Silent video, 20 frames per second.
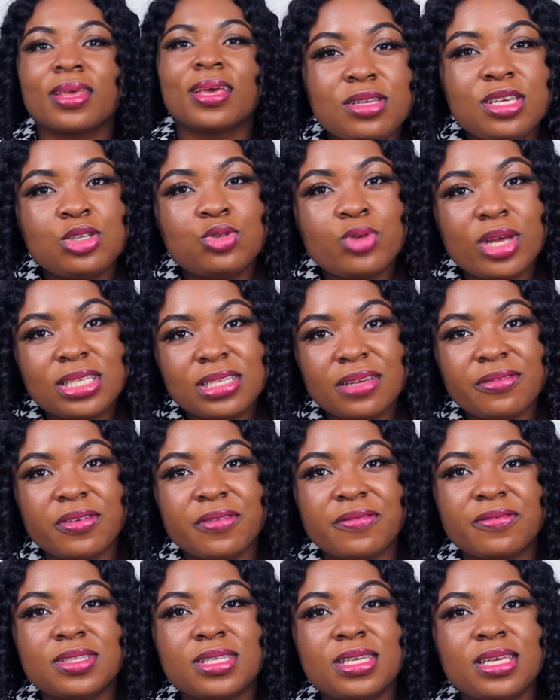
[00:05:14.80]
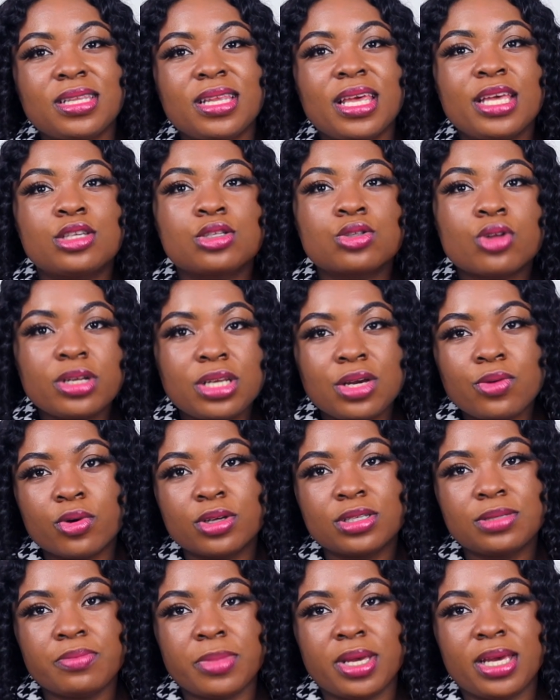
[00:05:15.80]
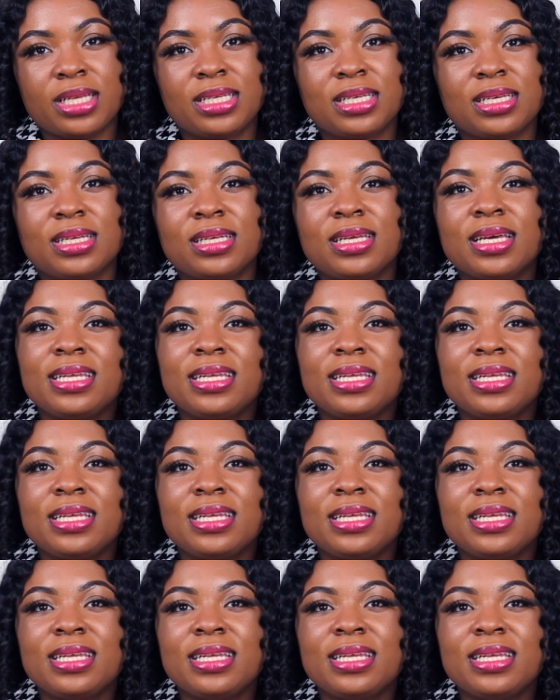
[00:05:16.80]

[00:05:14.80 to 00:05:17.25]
In 2015, a study was made.